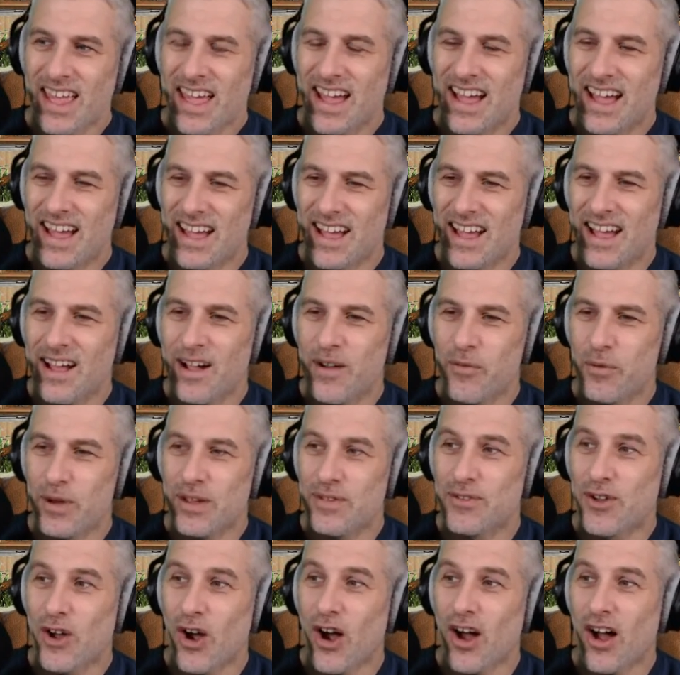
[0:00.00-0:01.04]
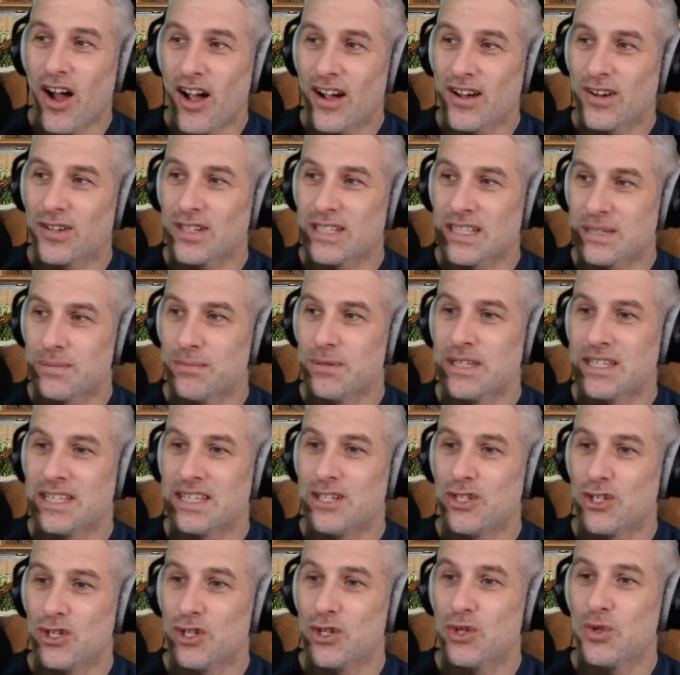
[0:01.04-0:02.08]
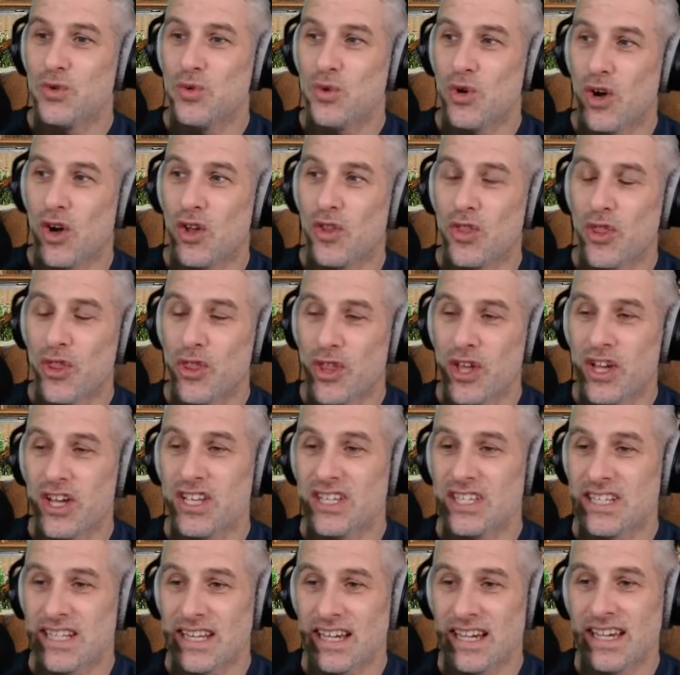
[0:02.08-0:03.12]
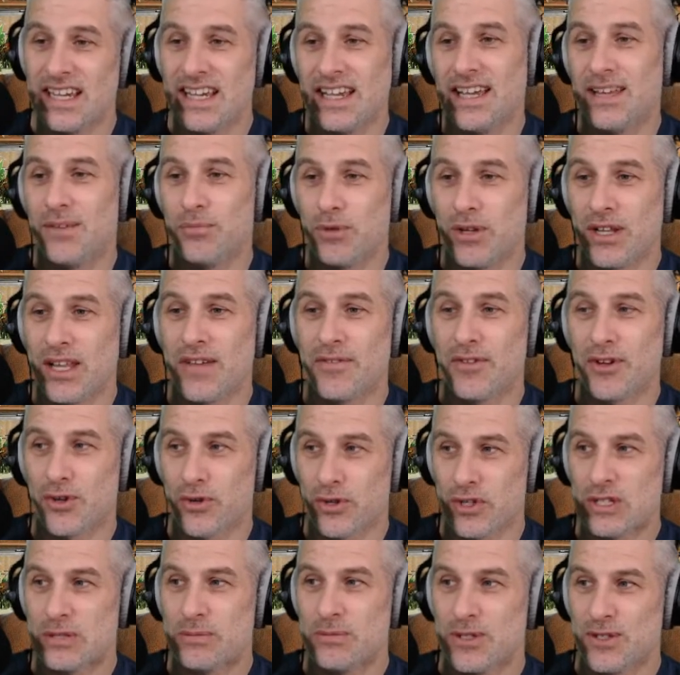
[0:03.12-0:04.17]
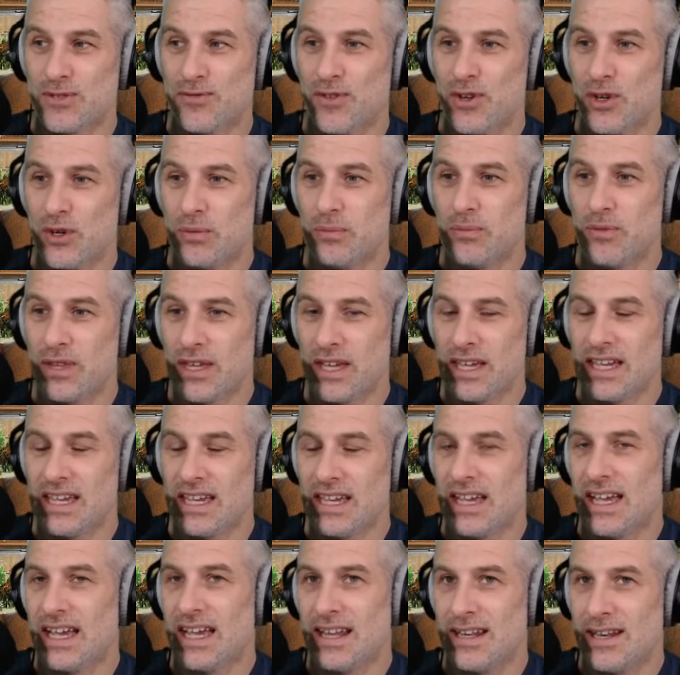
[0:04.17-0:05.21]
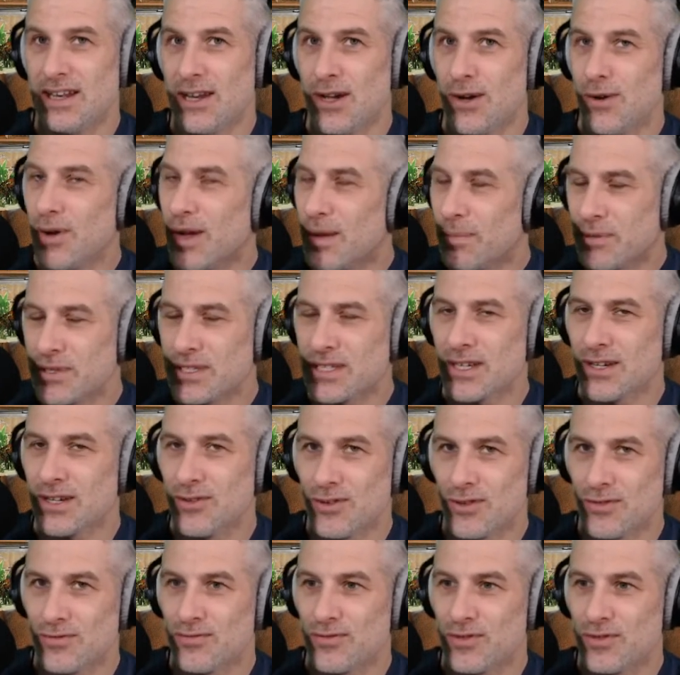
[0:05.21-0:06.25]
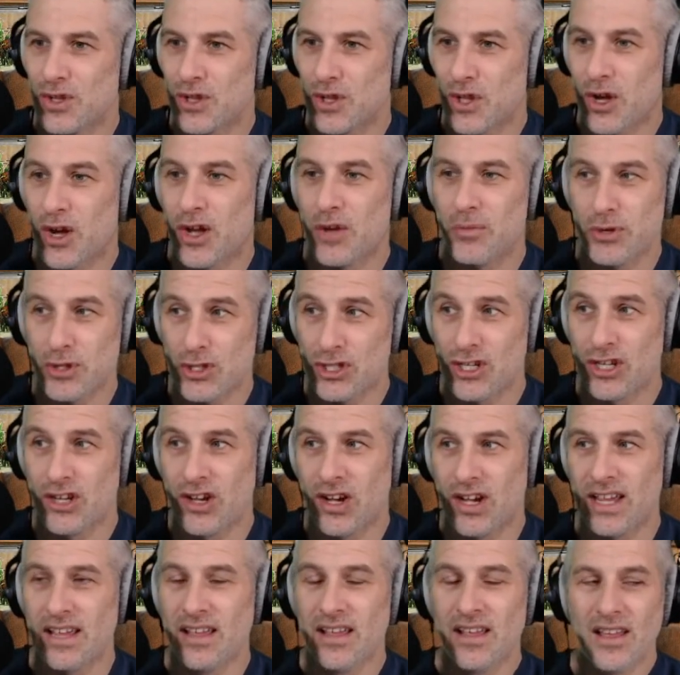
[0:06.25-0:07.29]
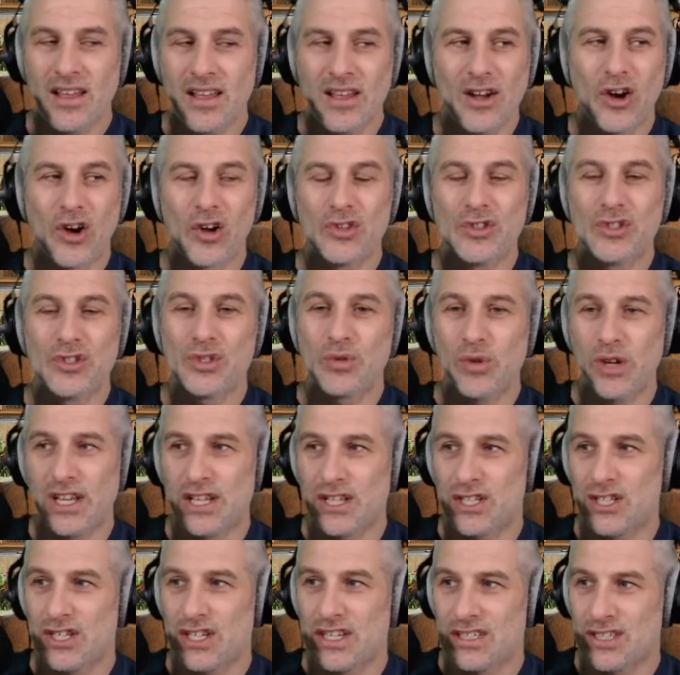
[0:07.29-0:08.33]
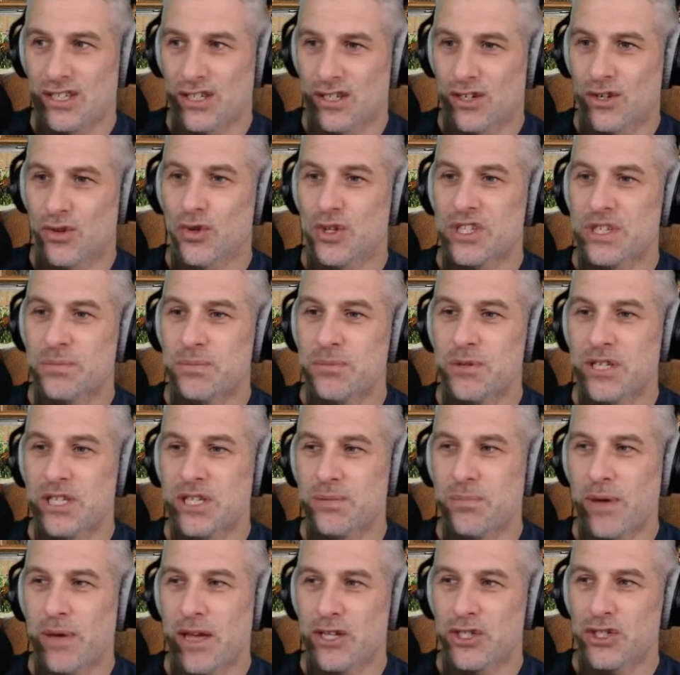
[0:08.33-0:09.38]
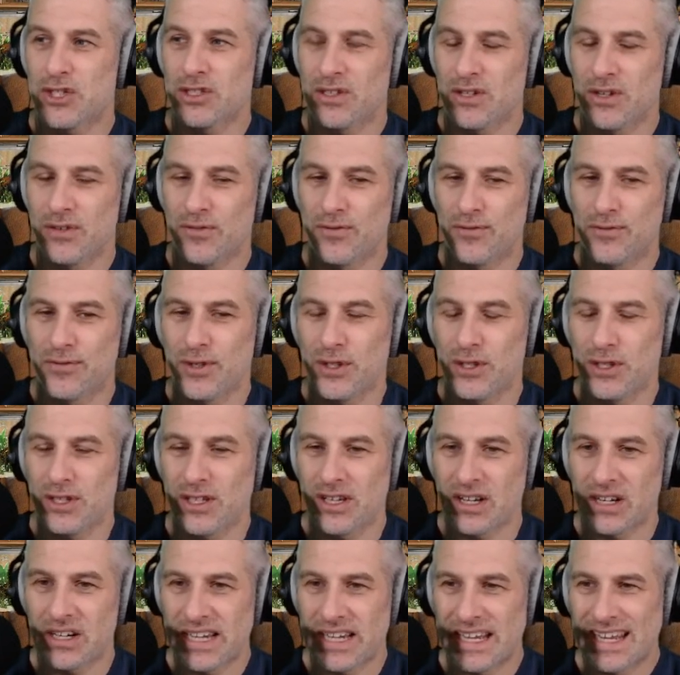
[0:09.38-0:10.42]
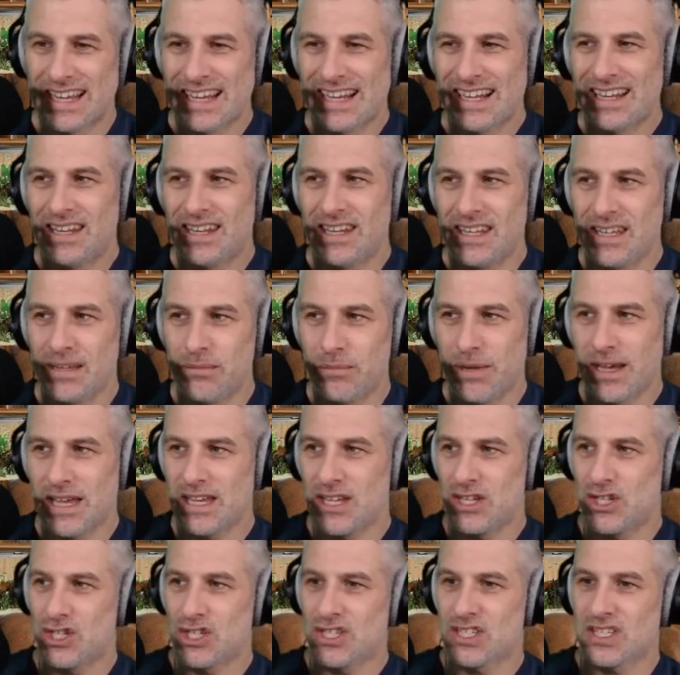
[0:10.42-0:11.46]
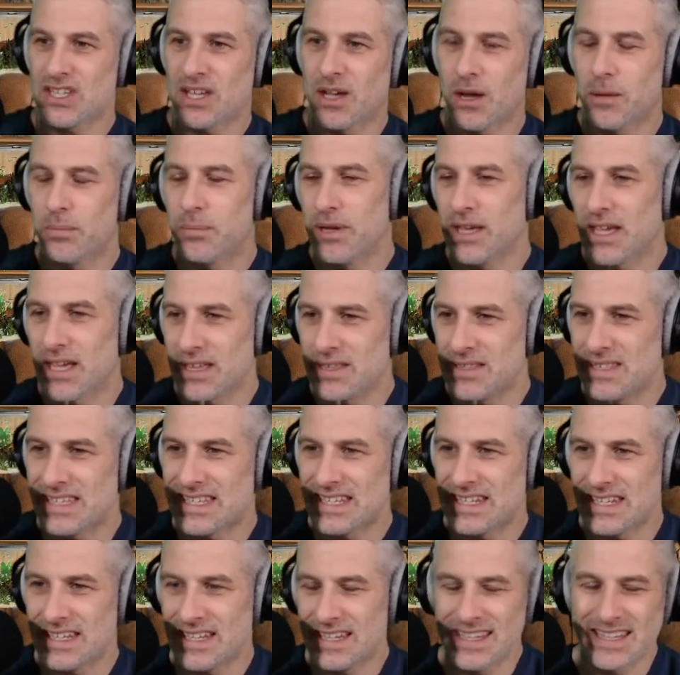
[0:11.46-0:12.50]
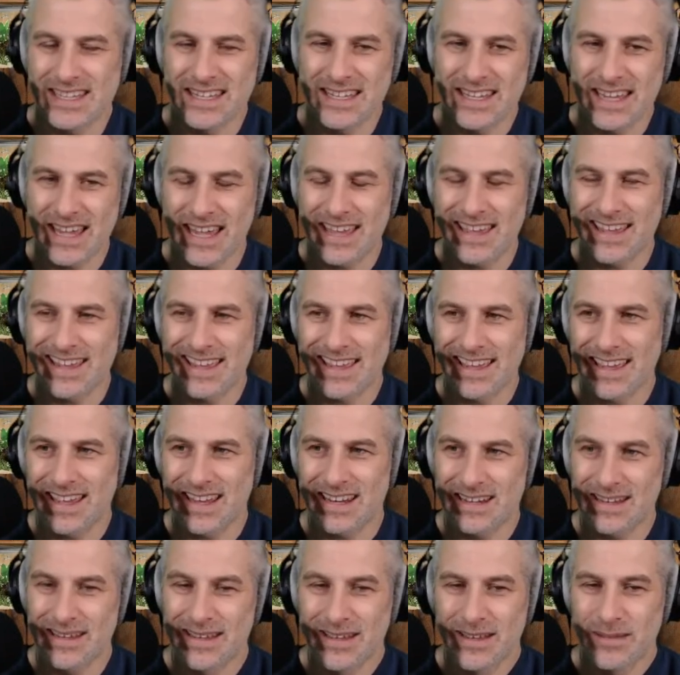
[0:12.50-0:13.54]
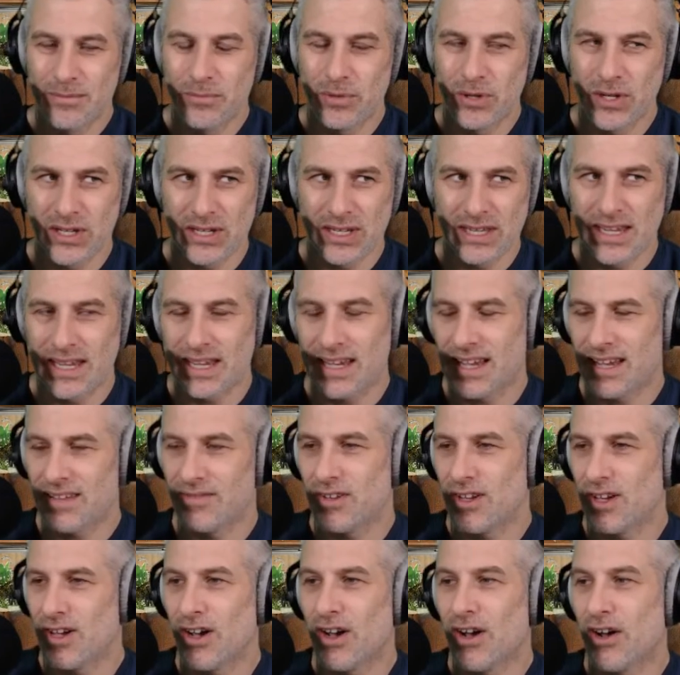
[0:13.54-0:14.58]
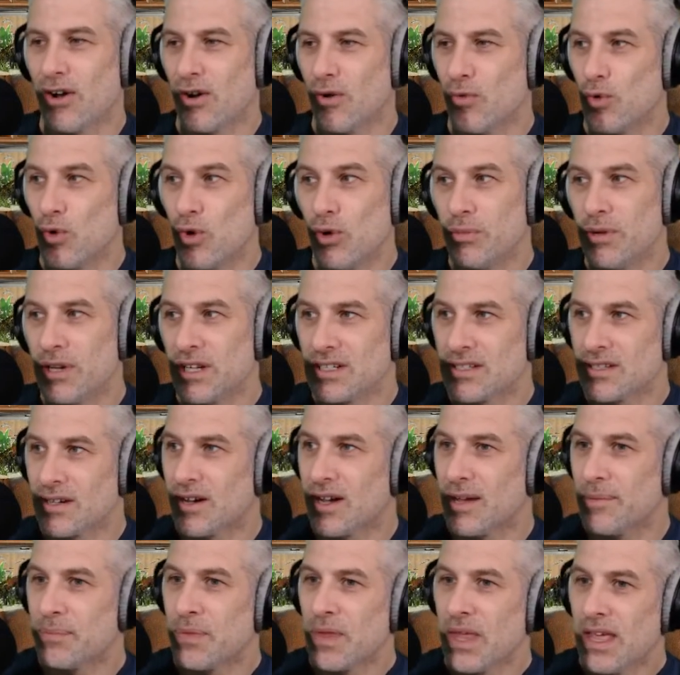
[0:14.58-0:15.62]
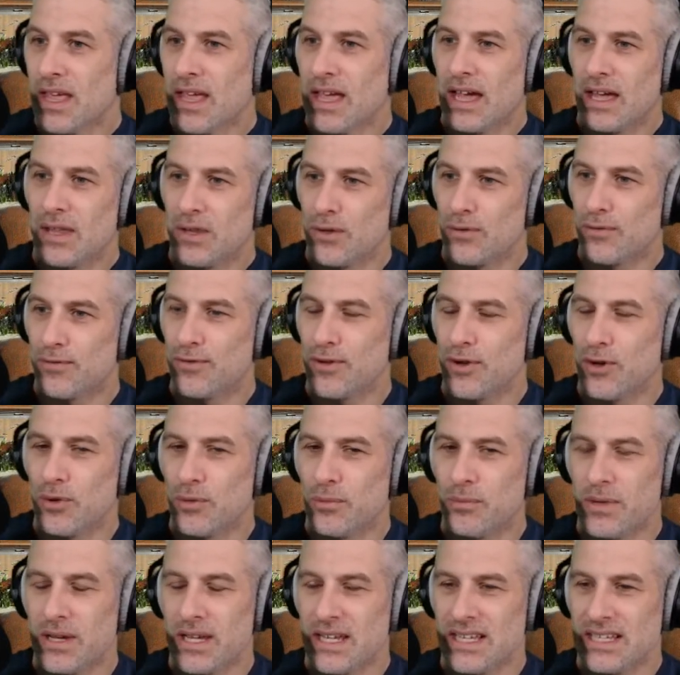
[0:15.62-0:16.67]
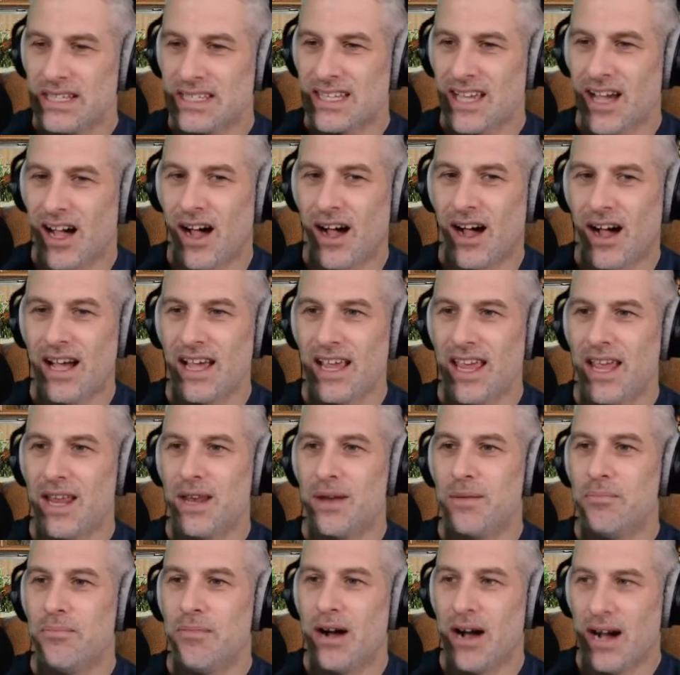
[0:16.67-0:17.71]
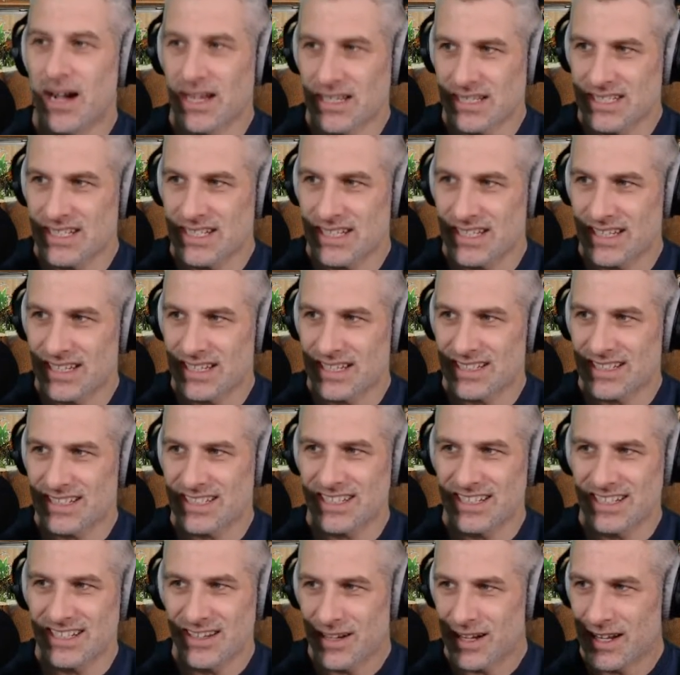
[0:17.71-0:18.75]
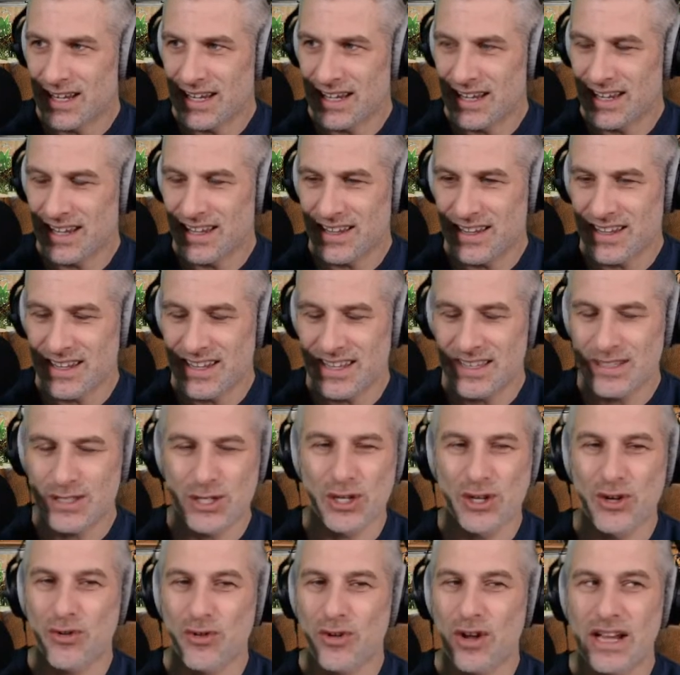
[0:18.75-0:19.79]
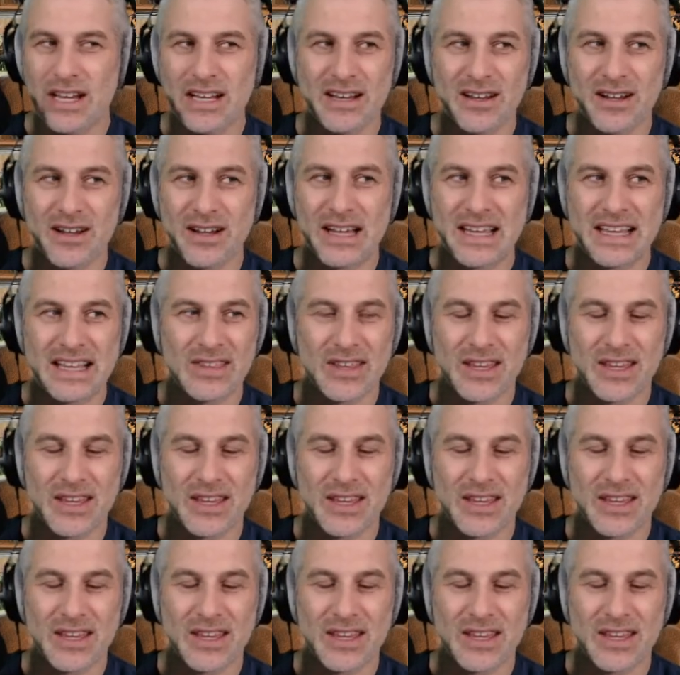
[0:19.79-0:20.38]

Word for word: Uh, we've got our Christmas do on Thursday, and we'll have a Christmas film there and no episode of Fall Guy. But tonight on Twitch, it's a Christmas special of Fall Guy. Lee Majors up against it yet again, but yet having a heartwarming time. And the film is Iron Master tonight. Uh, it's a great night.